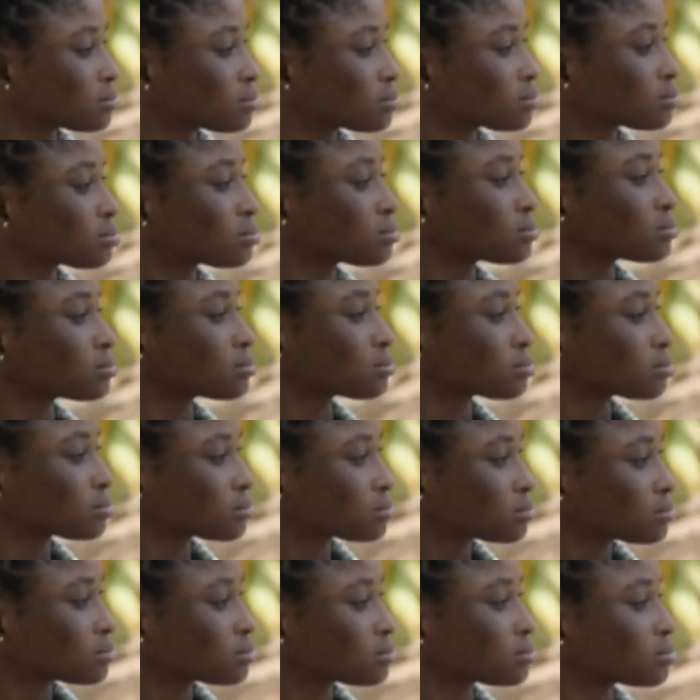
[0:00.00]

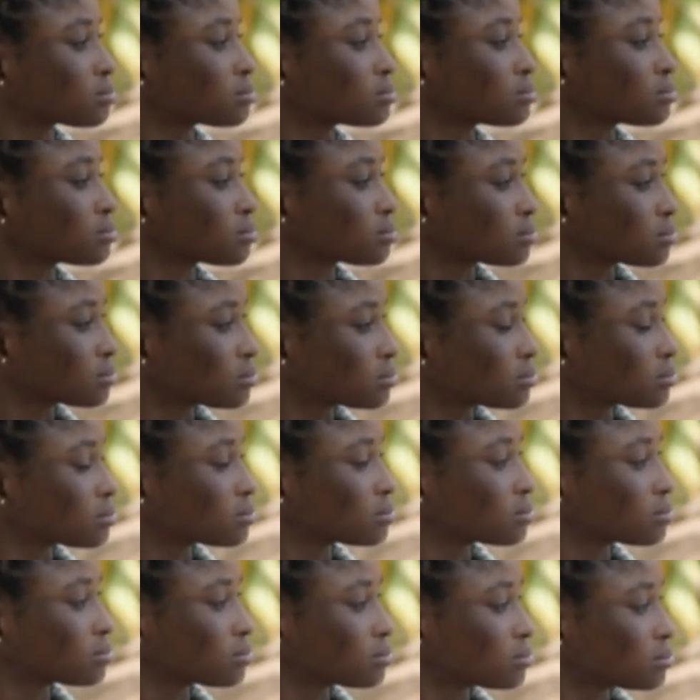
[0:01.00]

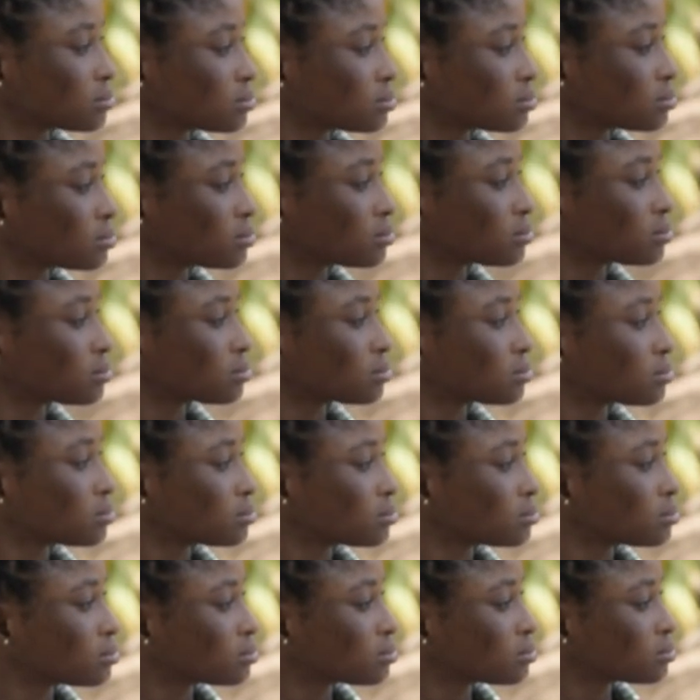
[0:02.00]

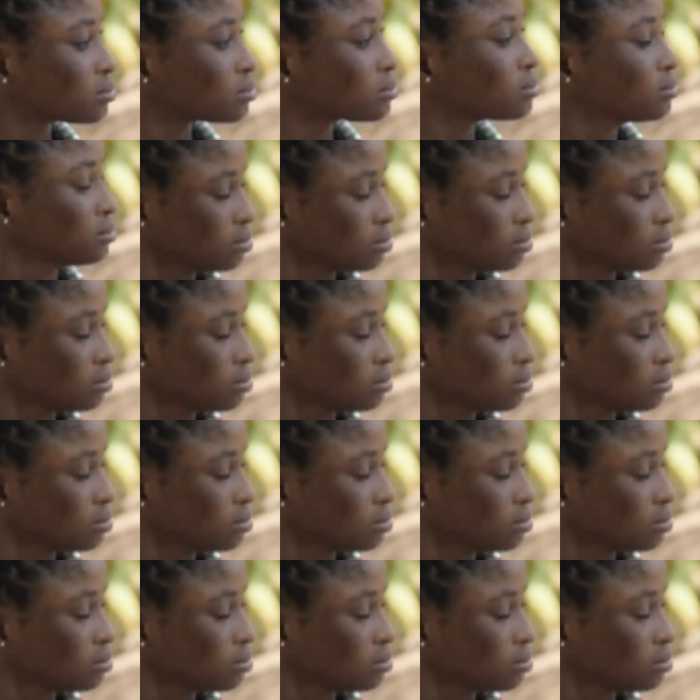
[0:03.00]
[no speech]